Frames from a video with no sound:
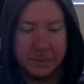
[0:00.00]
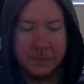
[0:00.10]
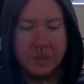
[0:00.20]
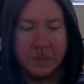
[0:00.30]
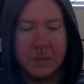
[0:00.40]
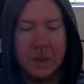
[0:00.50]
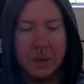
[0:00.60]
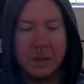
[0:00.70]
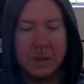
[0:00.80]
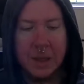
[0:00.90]
because I had
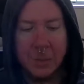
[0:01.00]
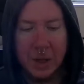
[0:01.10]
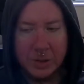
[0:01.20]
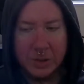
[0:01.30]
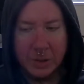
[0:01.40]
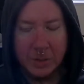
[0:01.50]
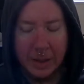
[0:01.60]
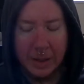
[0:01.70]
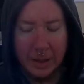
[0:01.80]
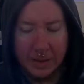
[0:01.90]
pressure in my head
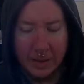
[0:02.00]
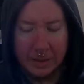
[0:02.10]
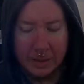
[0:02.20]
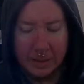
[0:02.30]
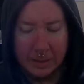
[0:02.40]
constantly